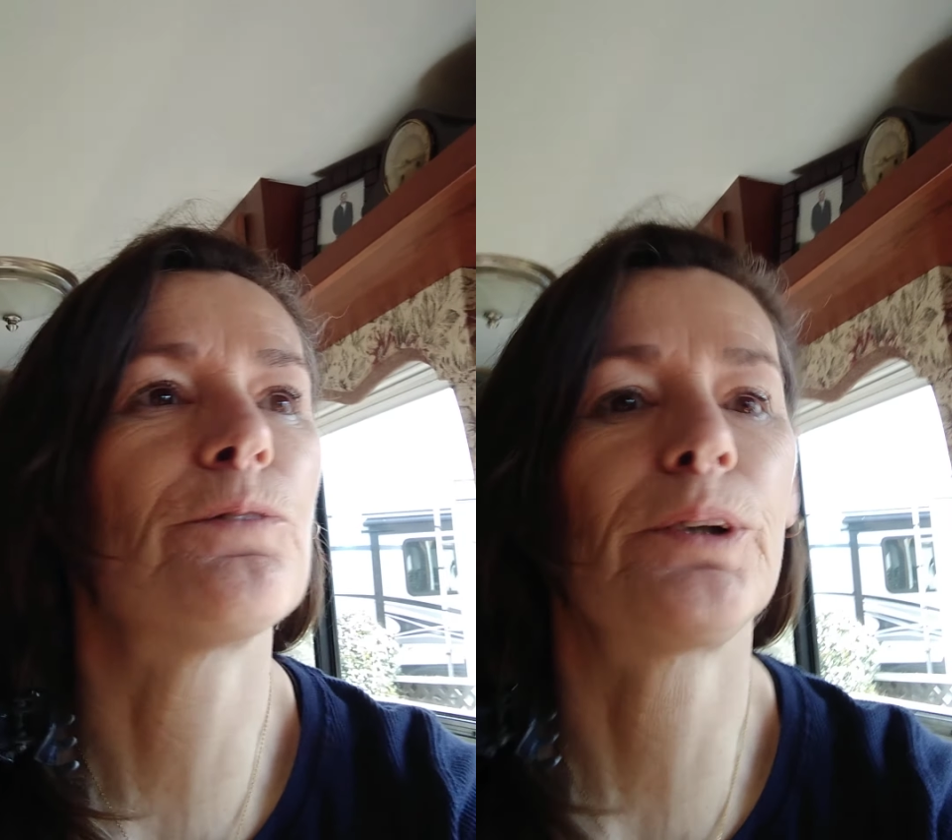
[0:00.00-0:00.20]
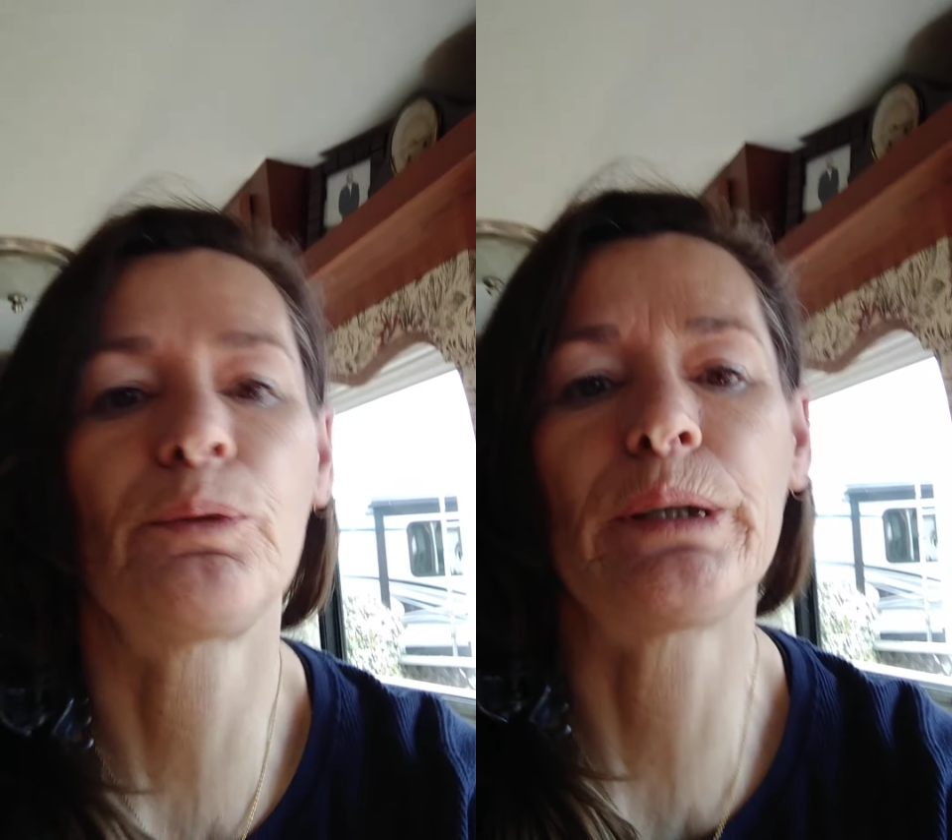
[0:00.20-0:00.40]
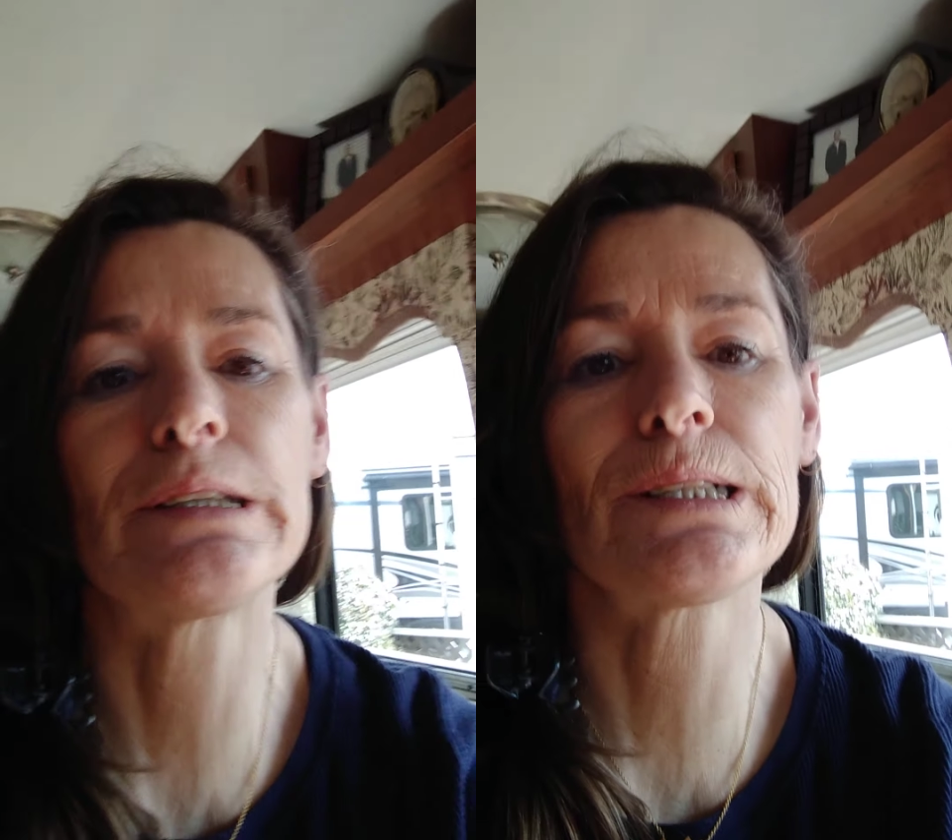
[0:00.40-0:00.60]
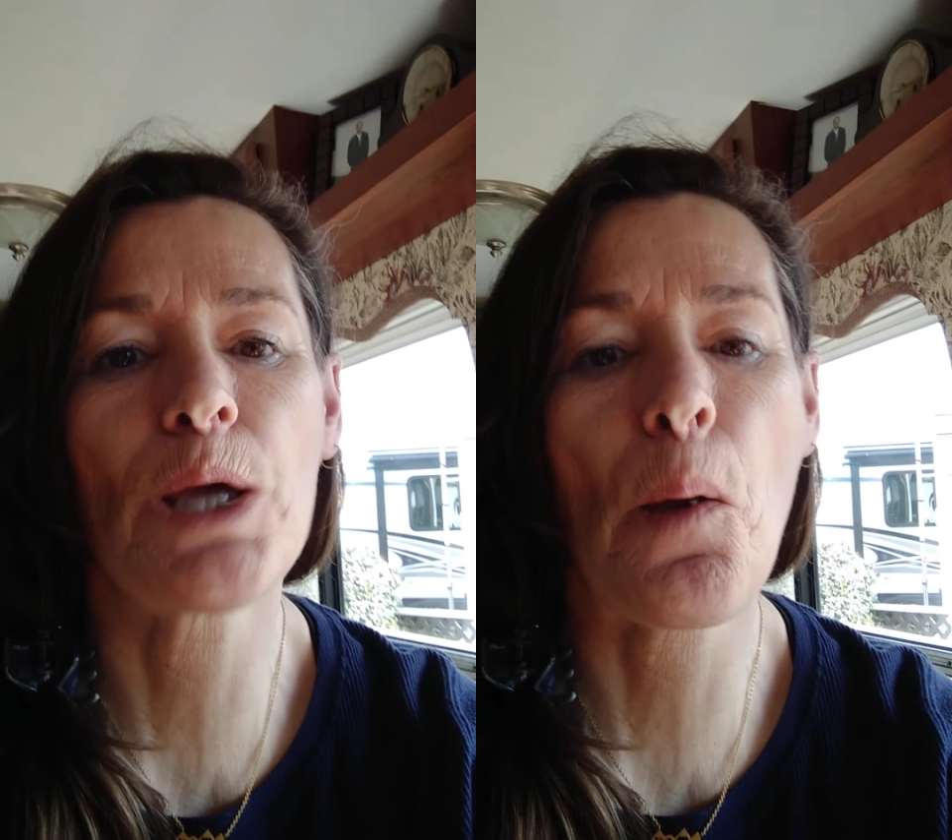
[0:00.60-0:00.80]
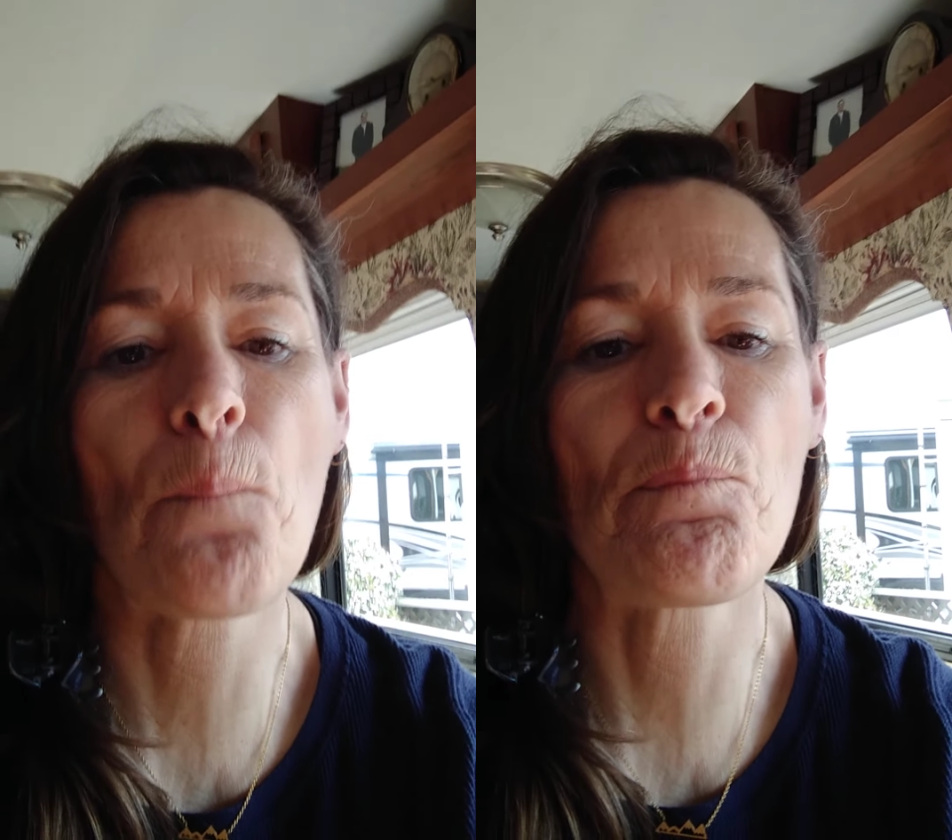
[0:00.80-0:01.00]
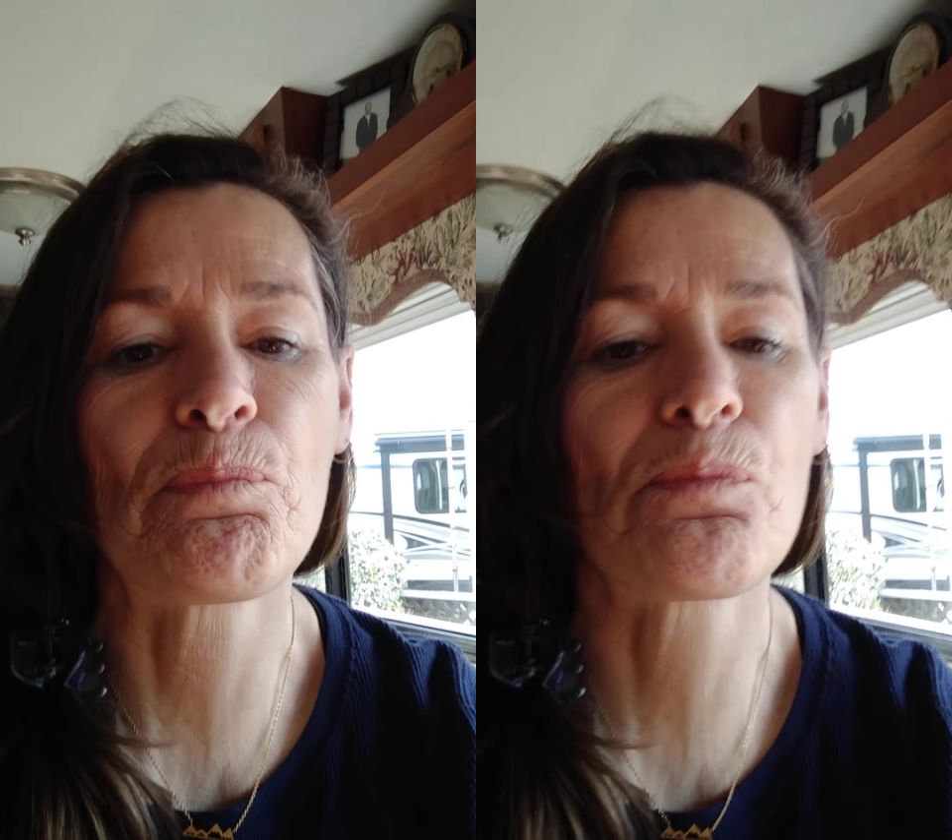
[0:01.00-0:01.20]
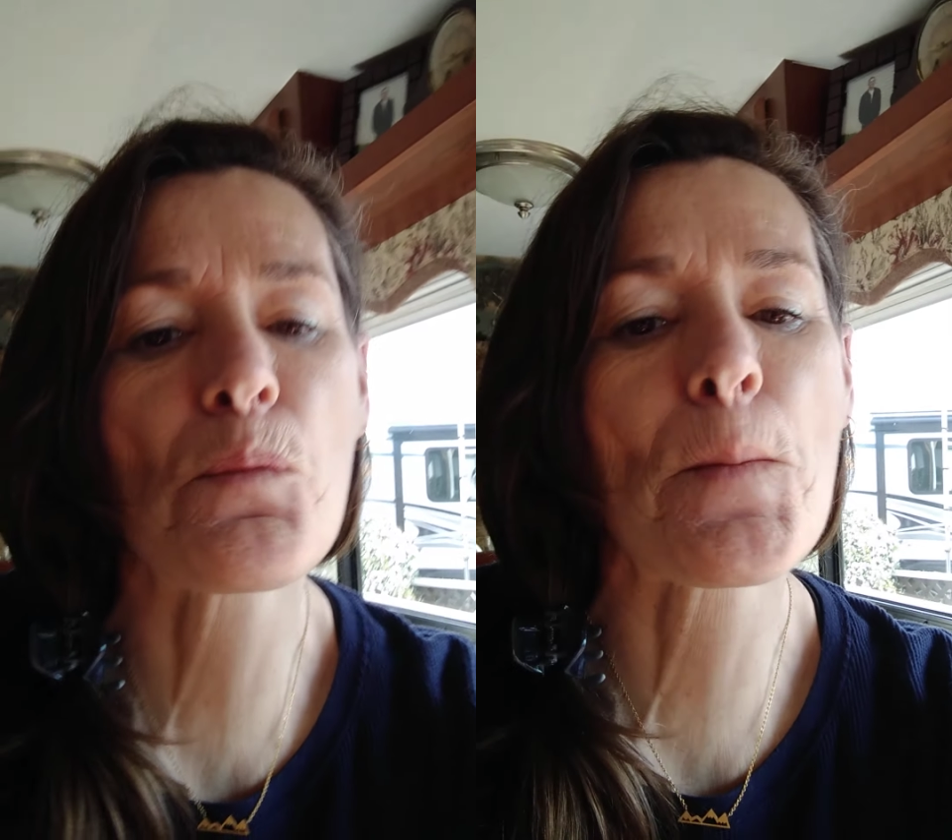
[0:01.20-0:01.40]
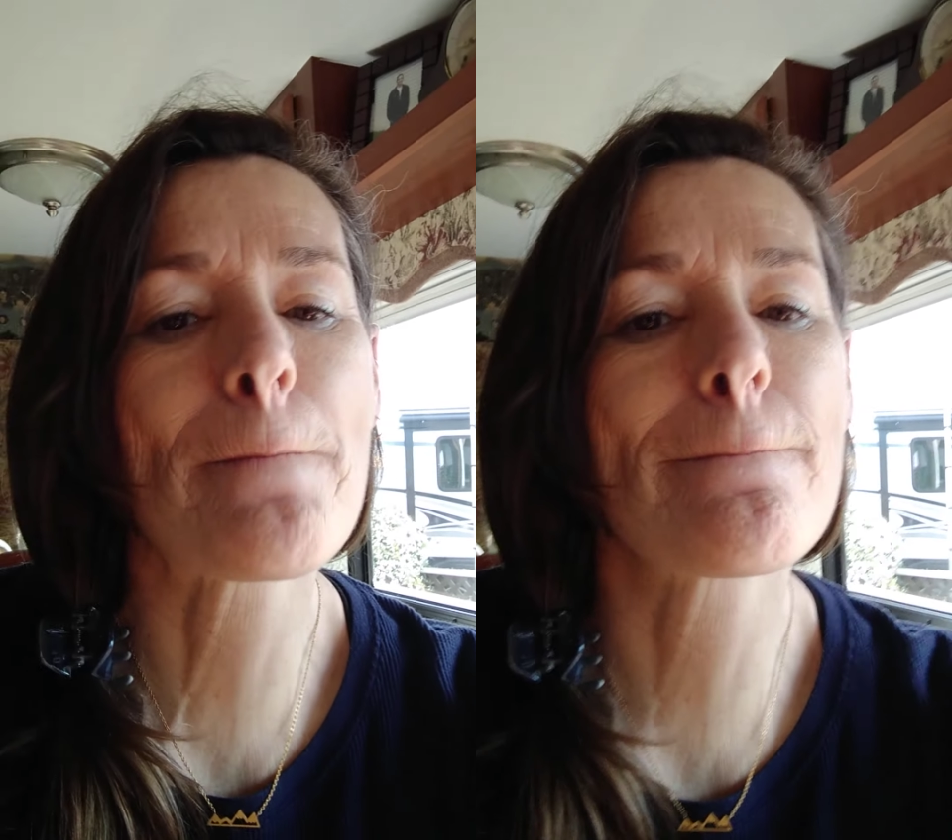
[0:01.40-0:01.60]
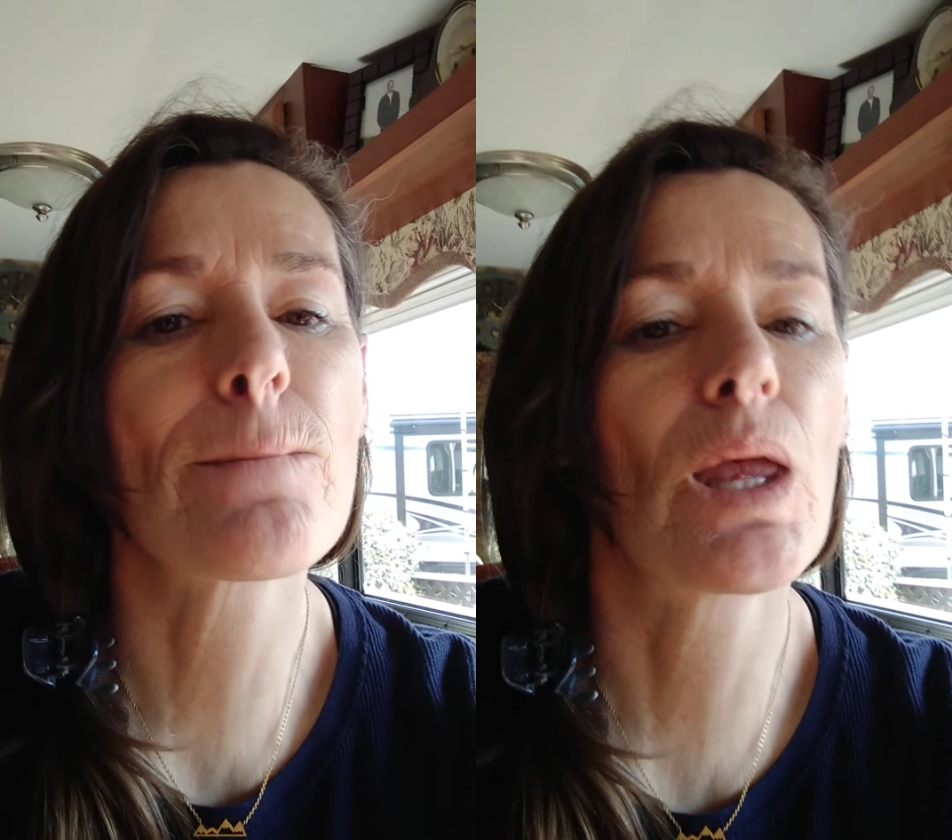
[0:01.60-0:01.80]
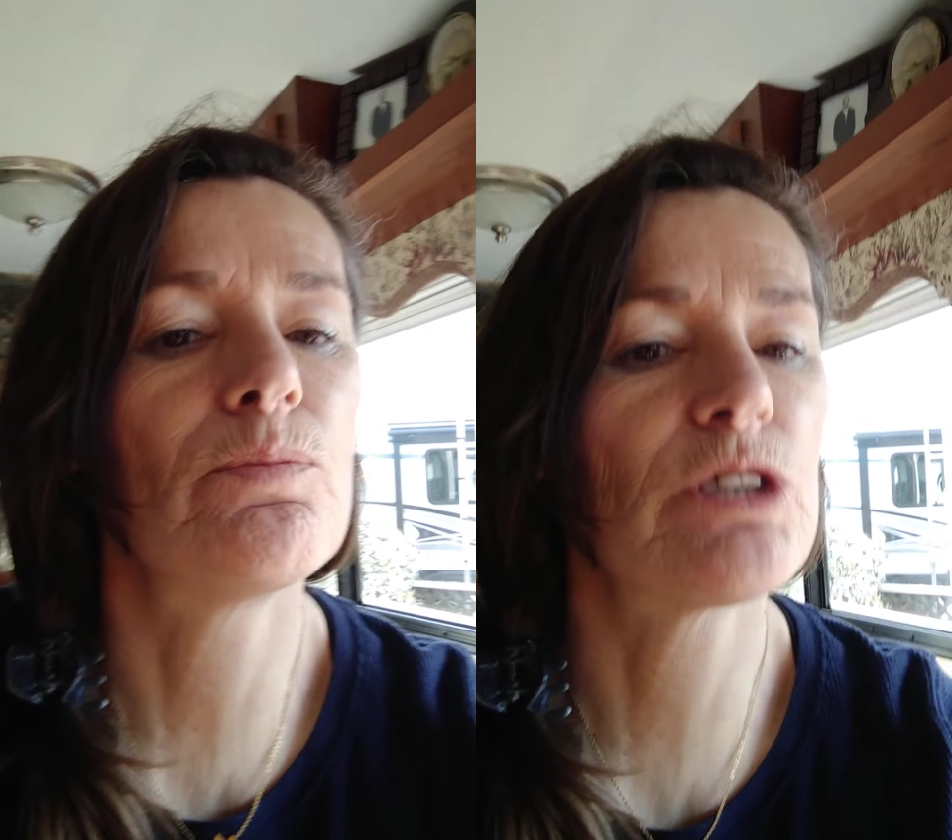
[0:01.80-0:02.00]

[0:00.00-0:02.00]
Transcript: fine Wednesday? I'm